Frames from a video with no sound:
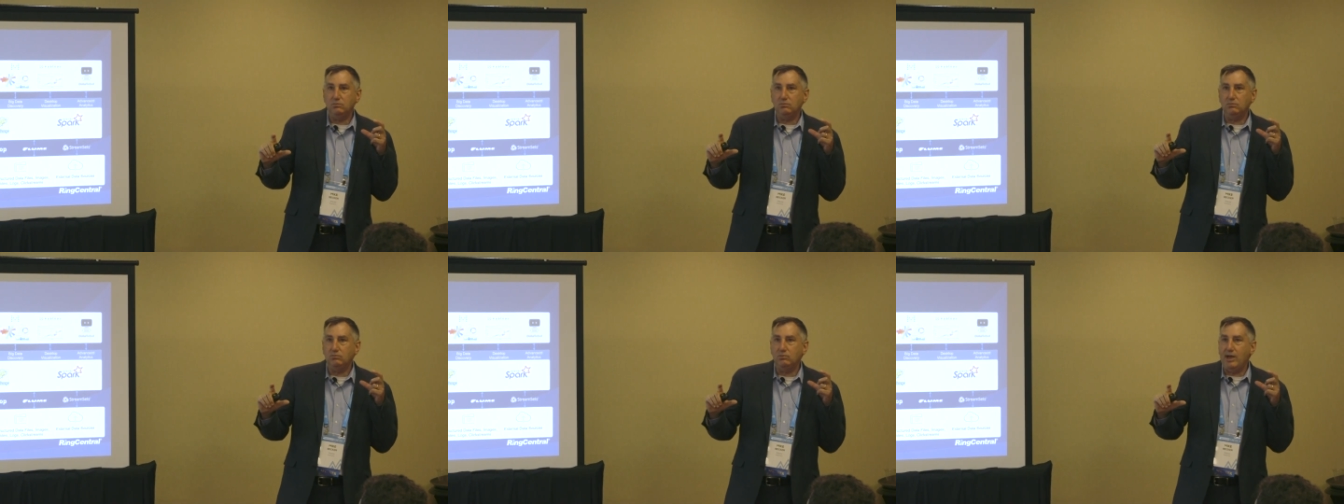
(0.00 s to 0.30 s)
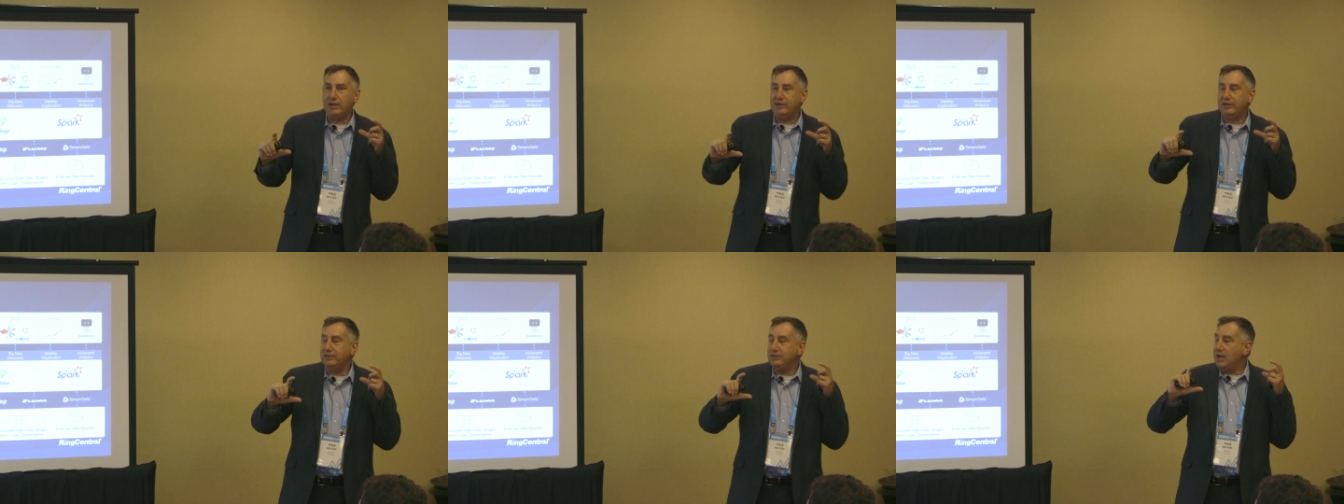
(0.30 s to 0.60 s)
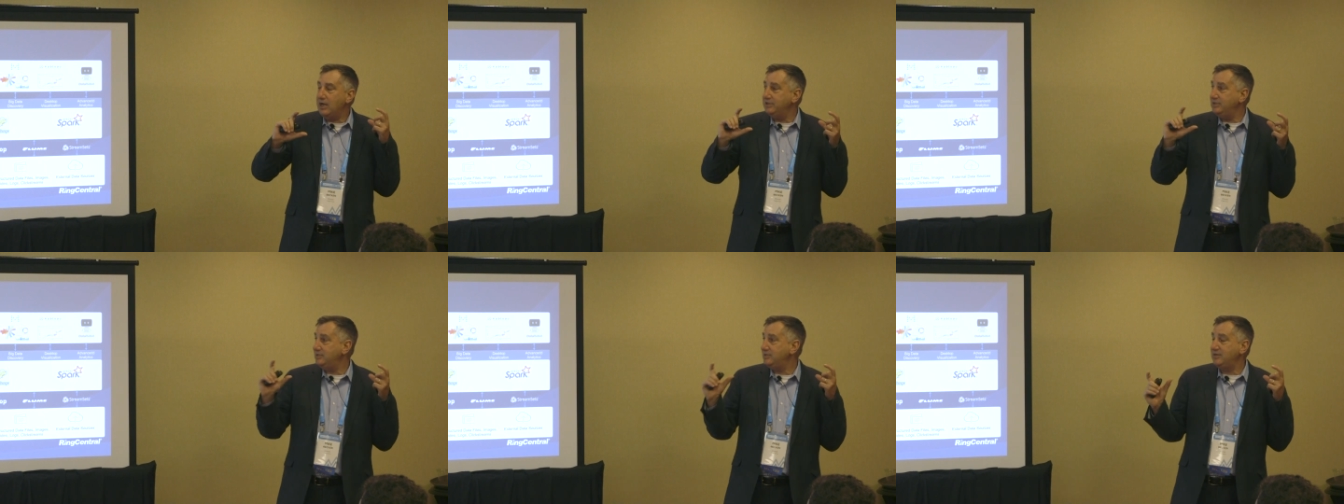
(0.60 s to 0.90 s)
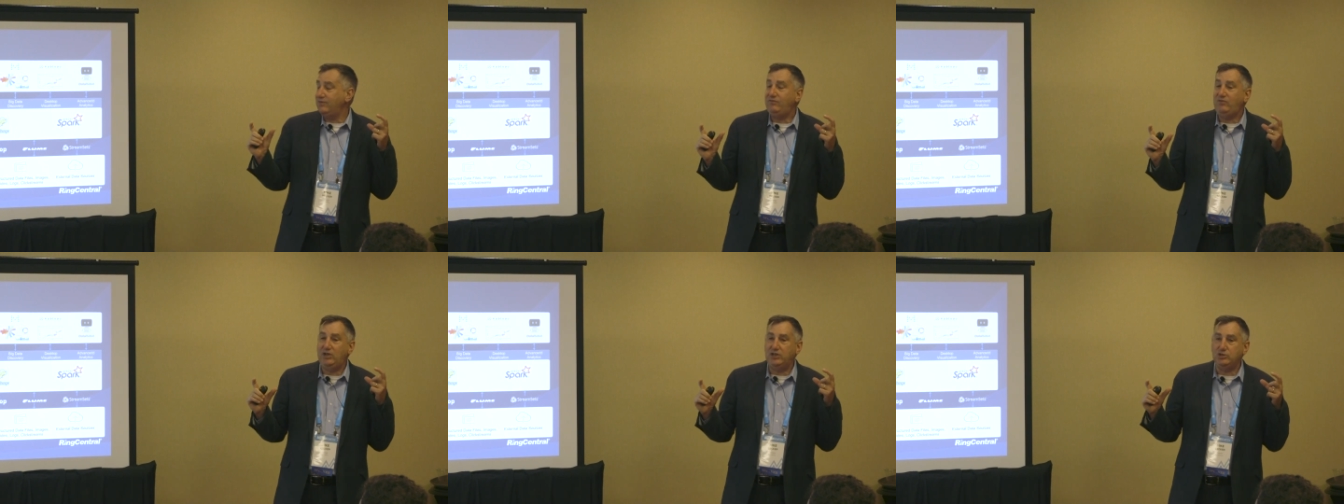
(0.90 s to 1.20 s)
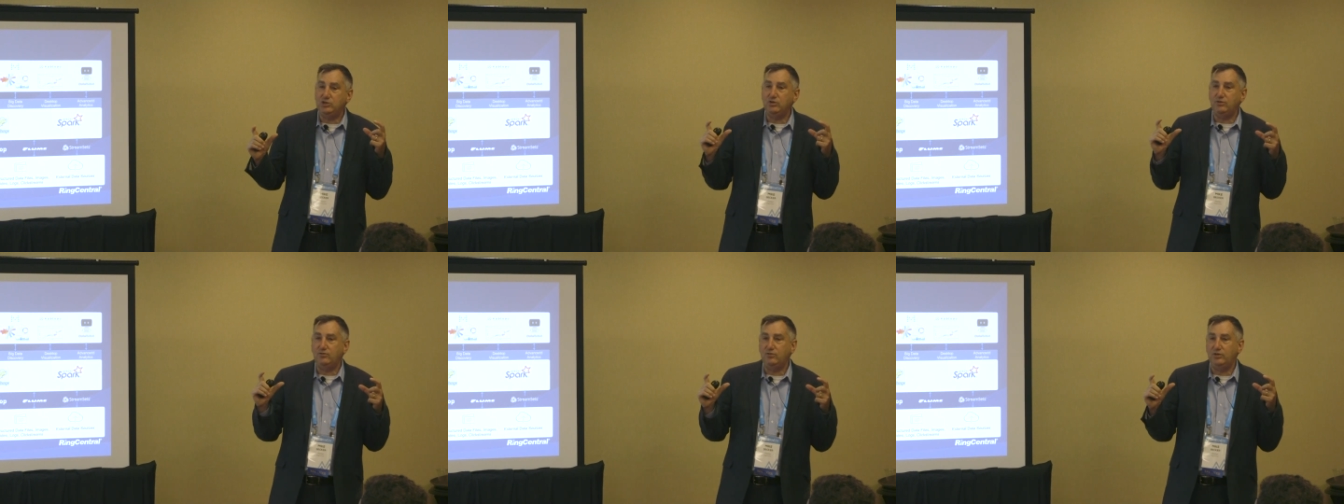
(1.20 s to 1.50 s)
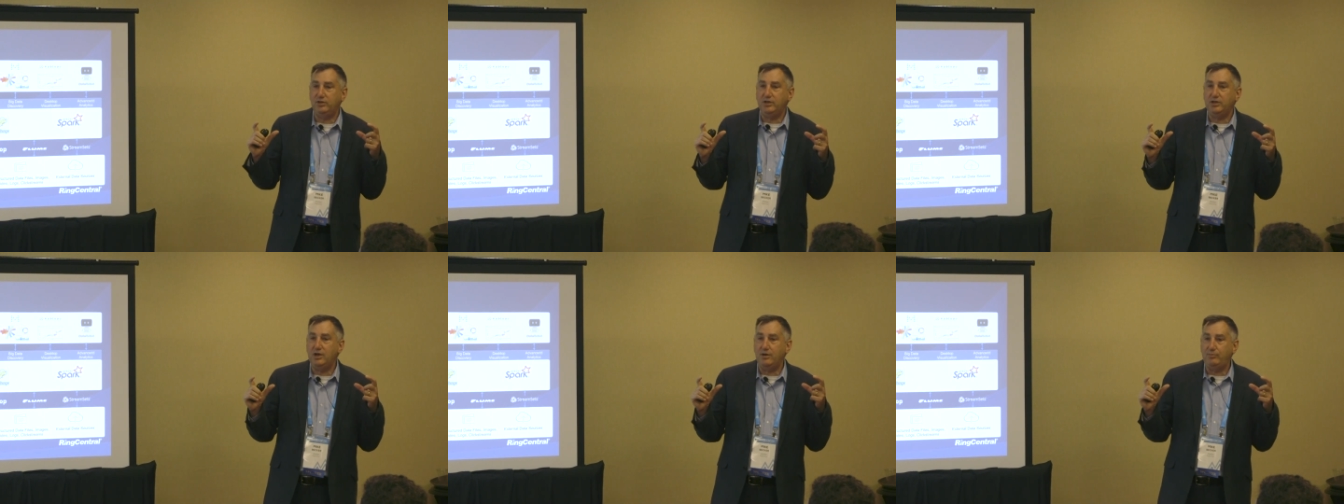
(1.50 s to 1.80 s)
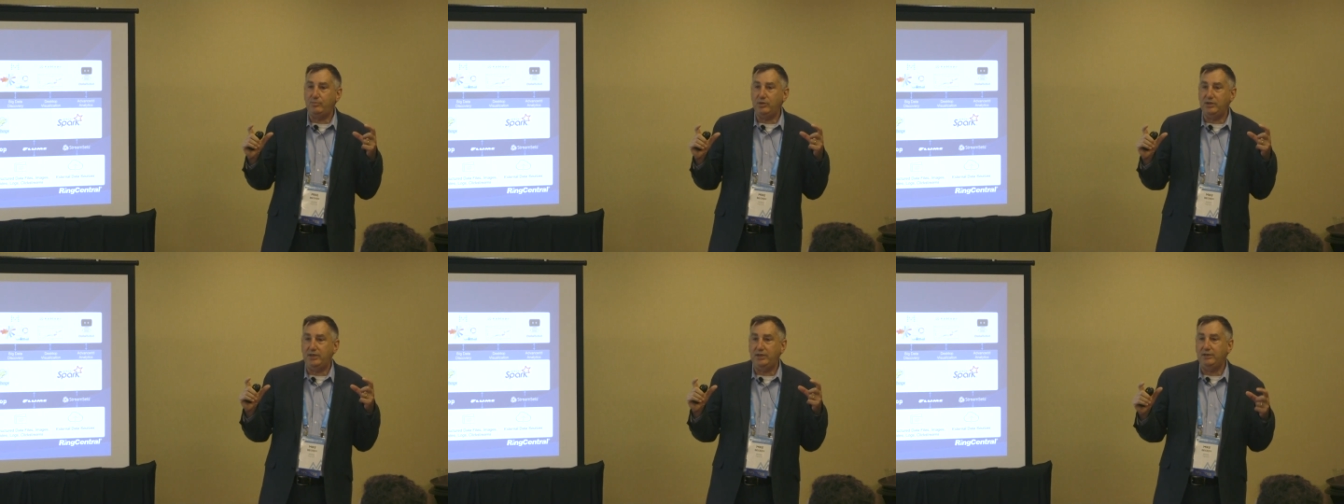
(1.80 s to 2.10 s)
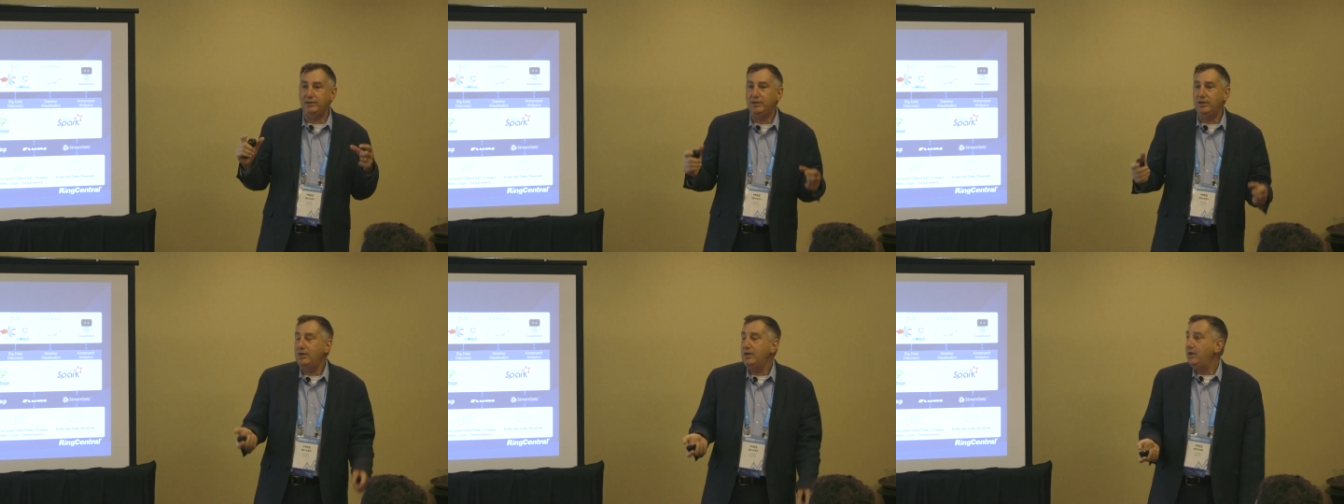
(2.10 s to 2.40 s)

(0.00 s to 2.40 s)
recognize as a feature for the company.